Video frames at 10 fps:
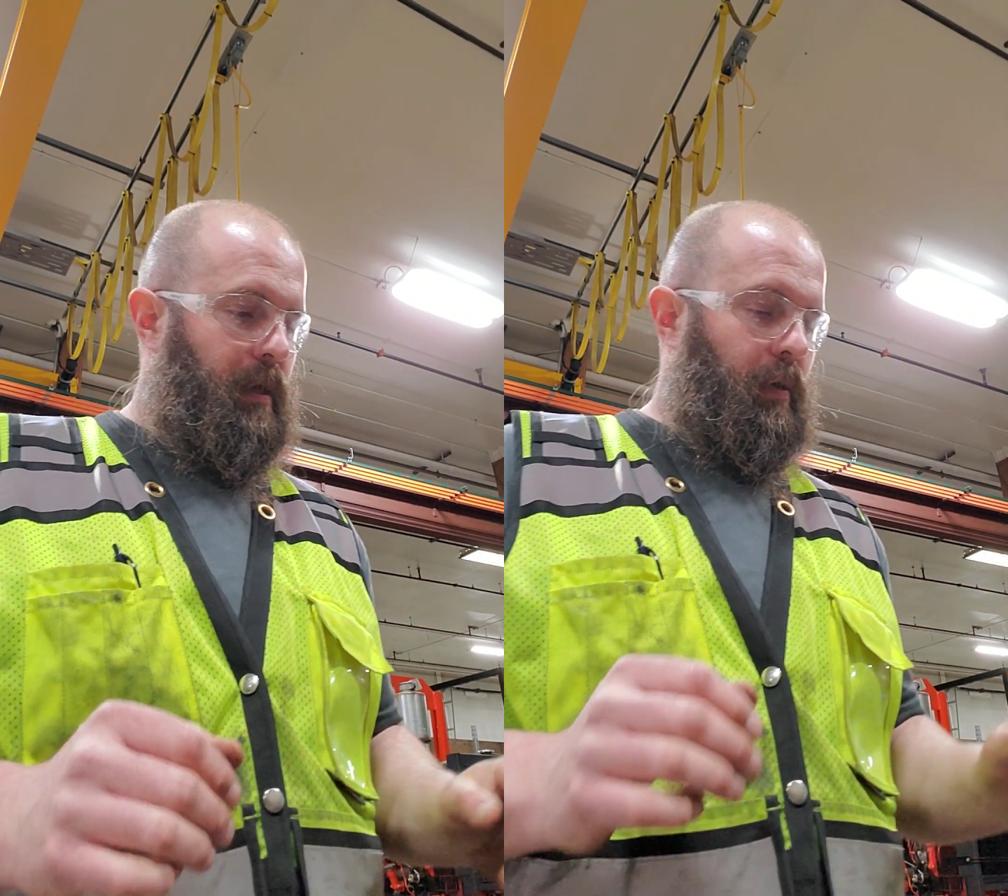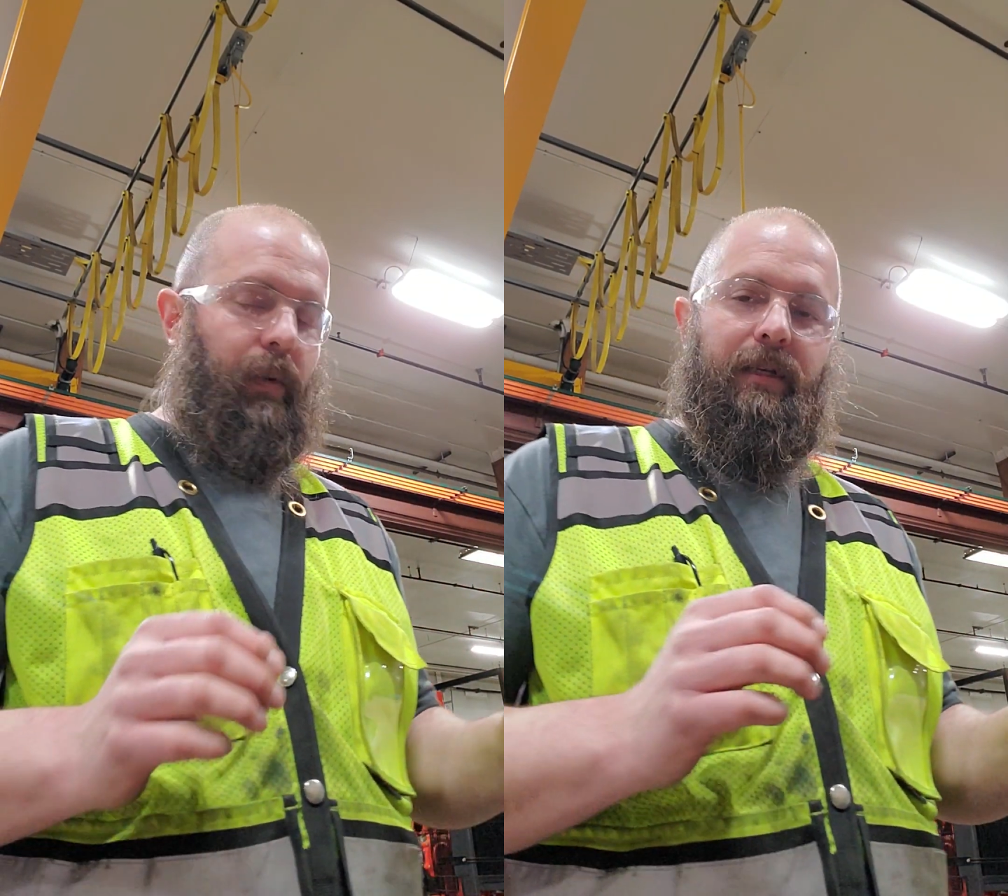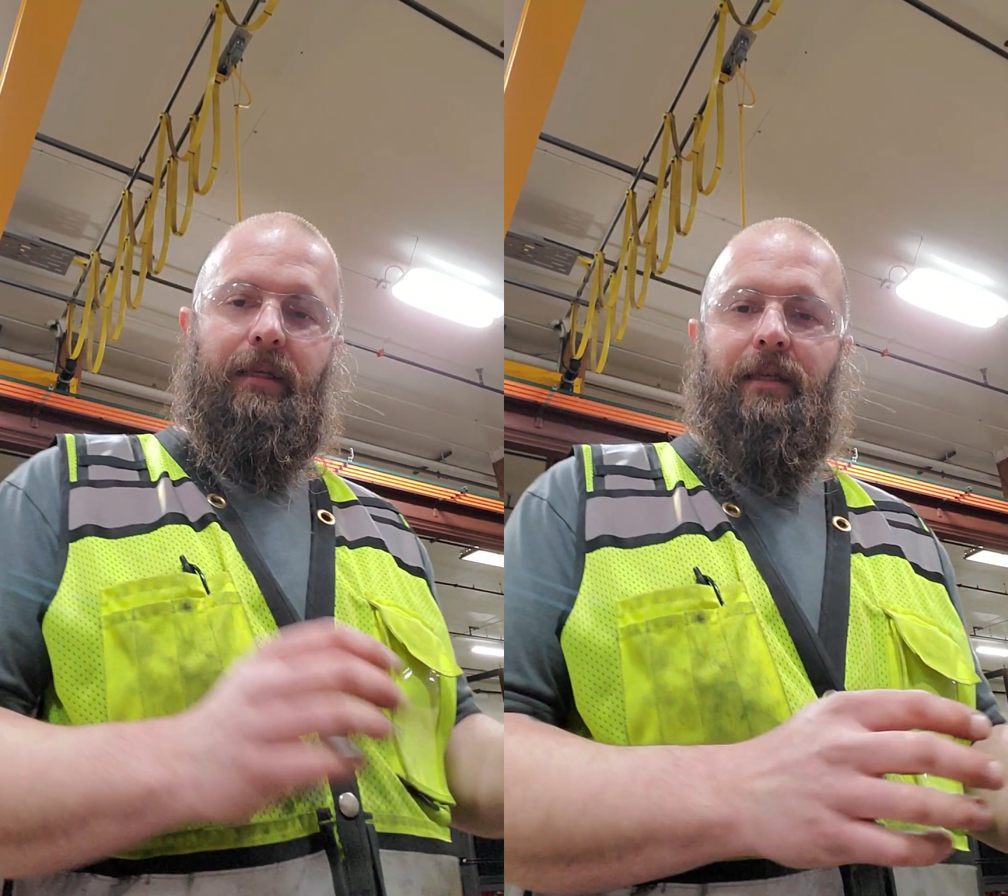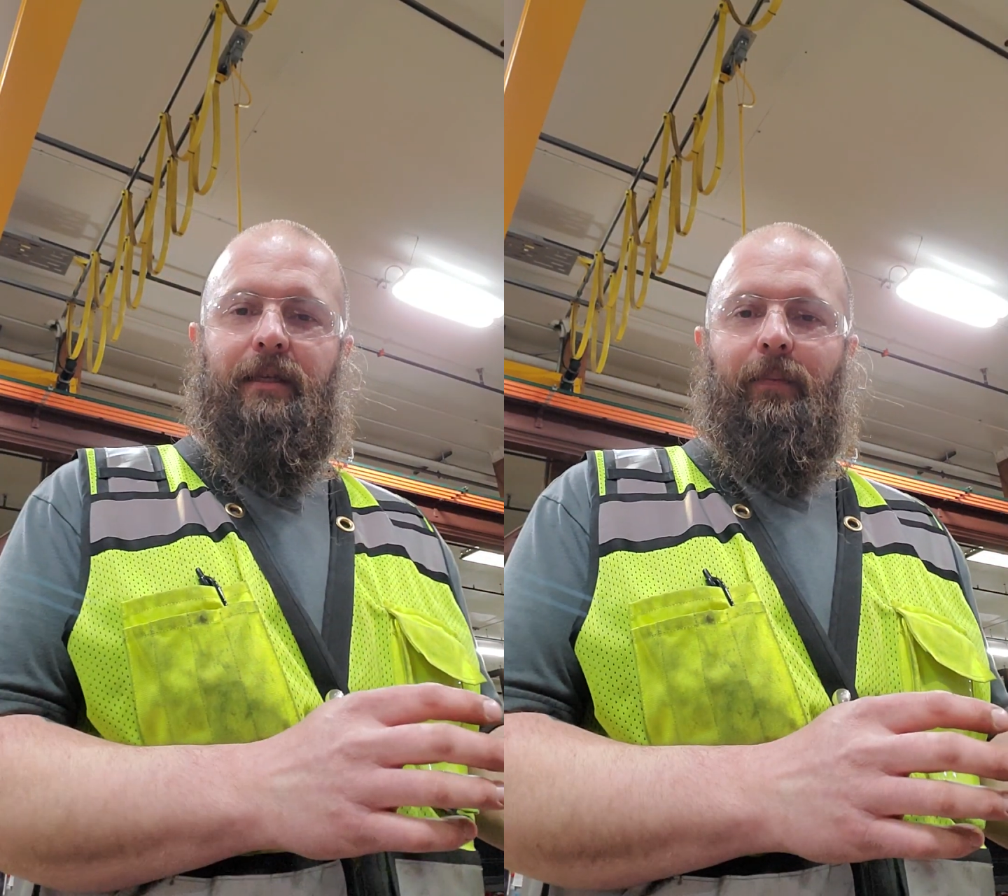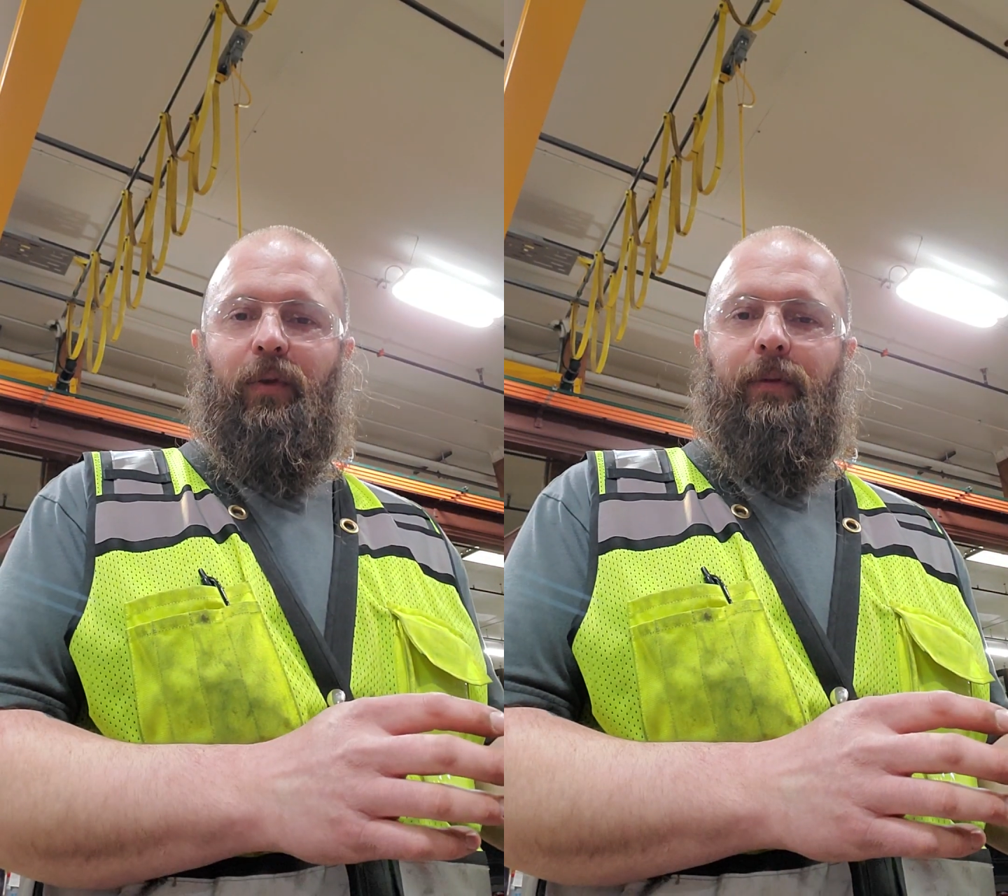We
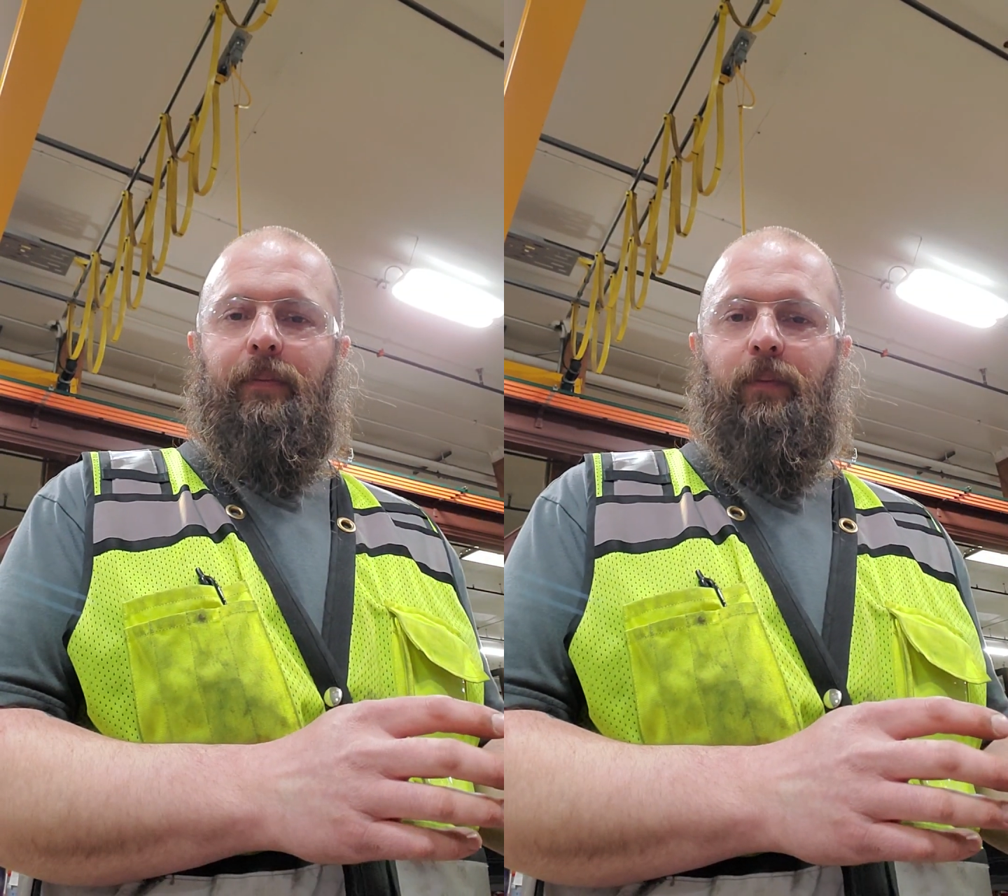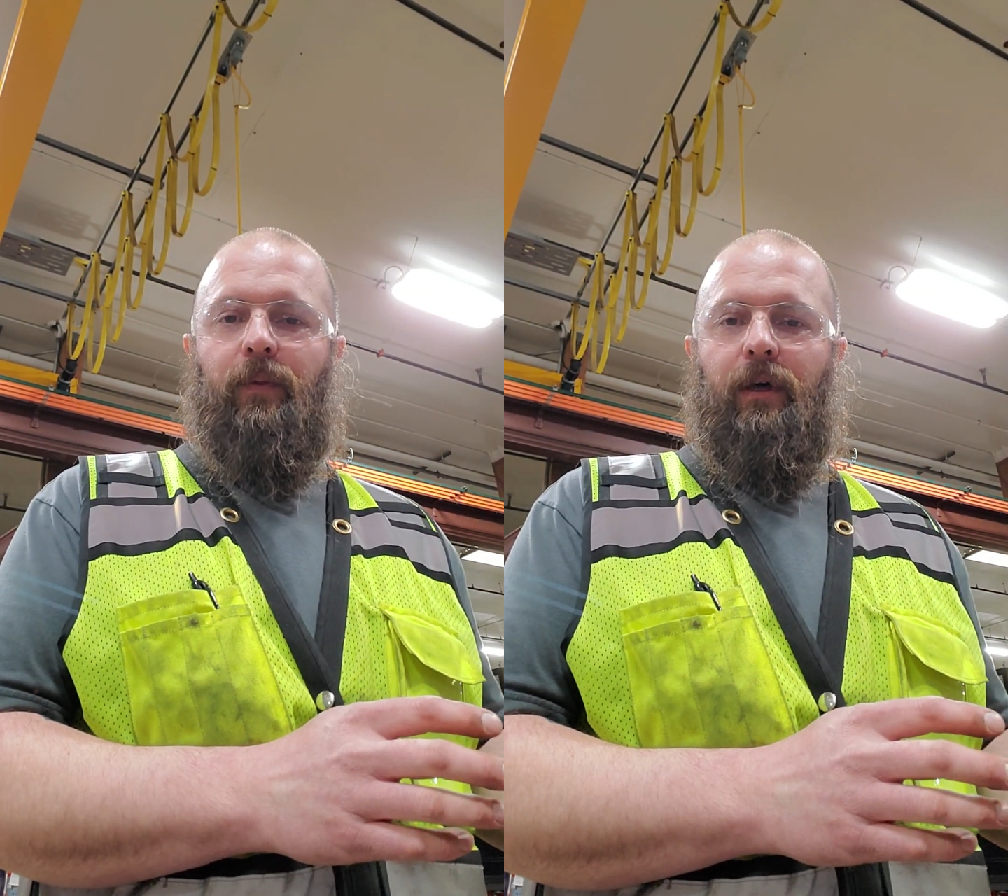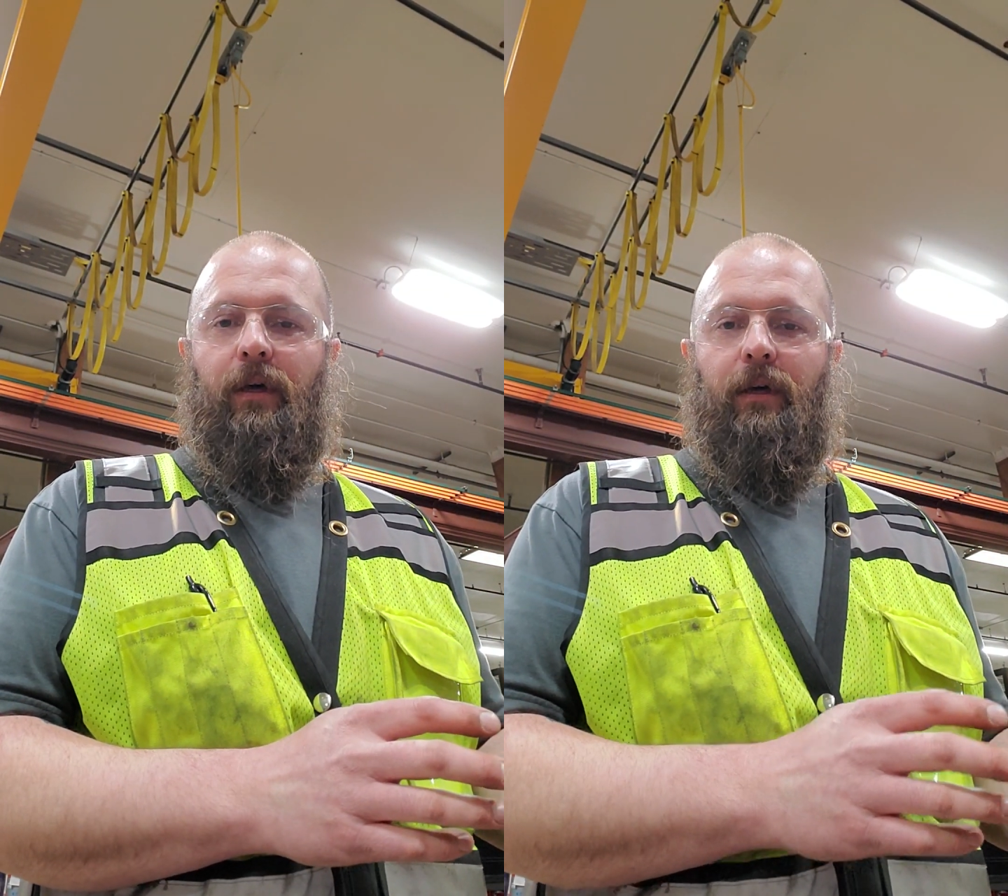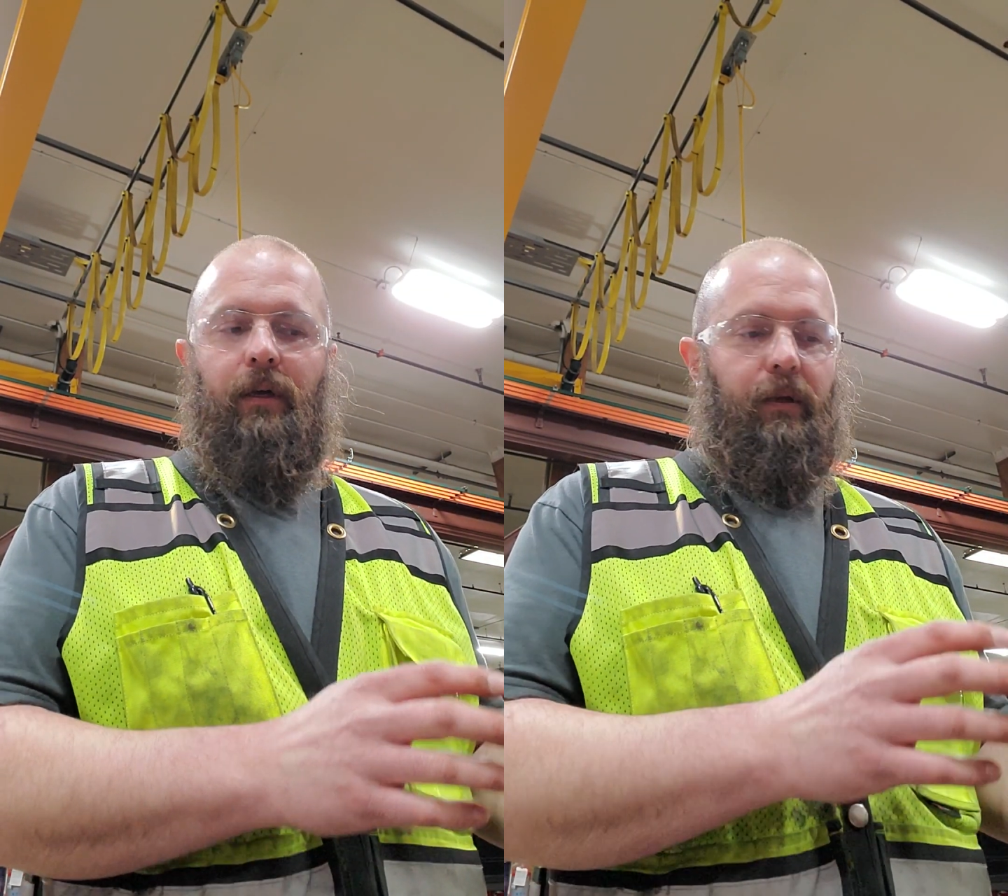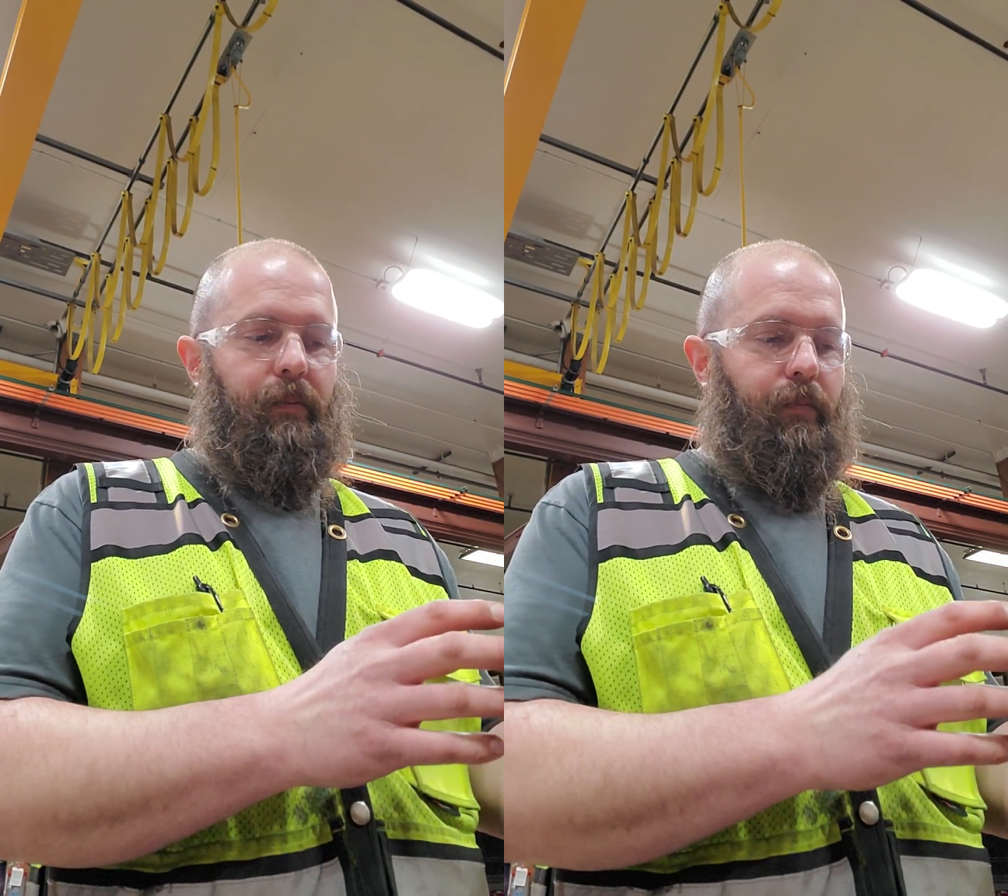disassembled
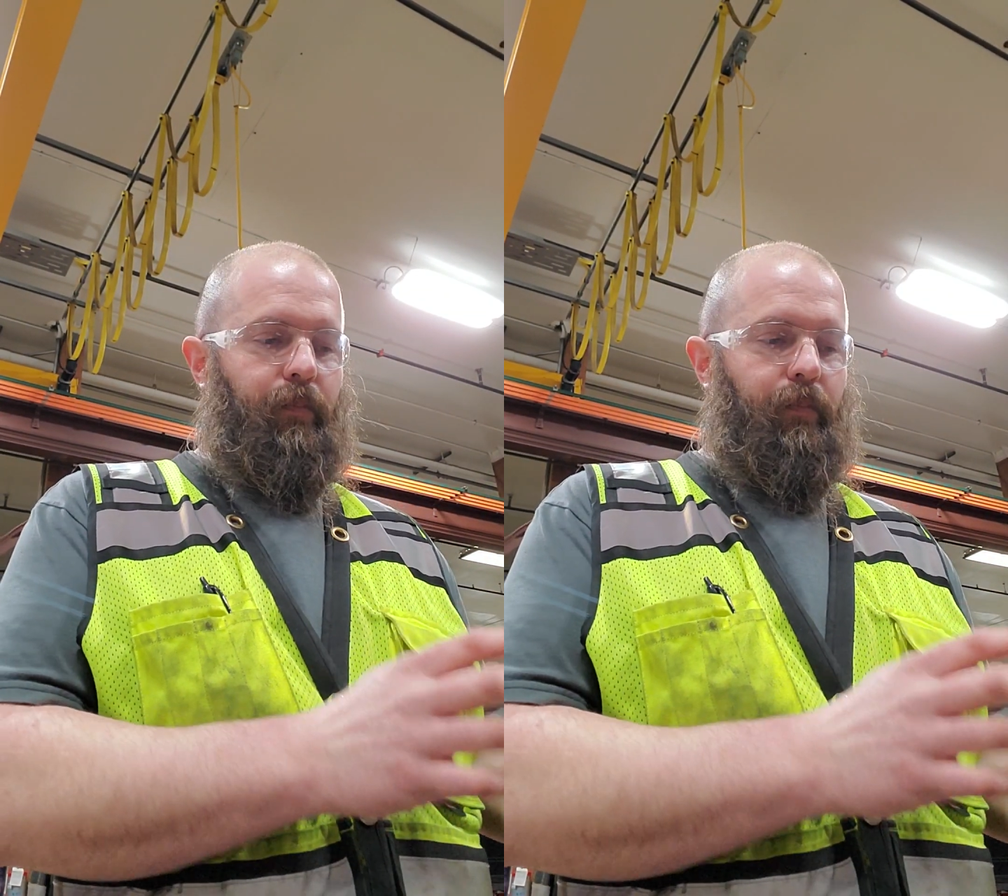the